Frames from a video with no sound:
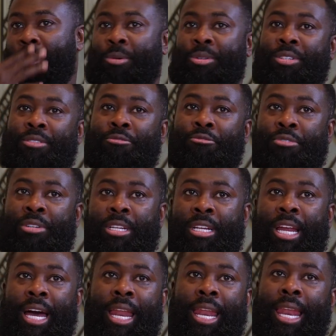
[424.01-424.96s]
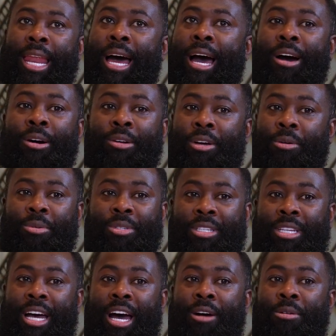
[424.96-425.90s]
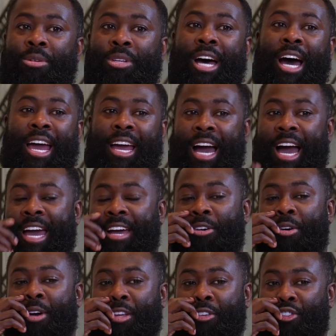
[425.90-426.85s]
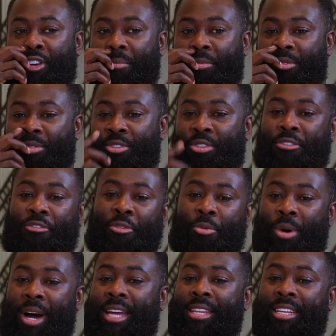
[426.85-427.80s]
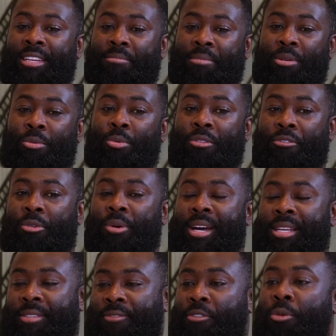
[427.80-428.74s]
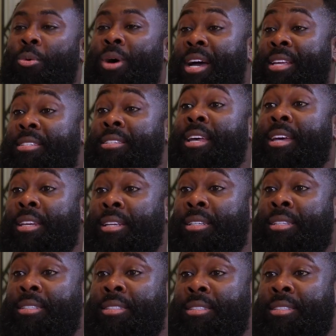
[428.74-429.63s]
I wasn't really that loud. I wasn't that. I got in trouble not for what I did, but for what I said.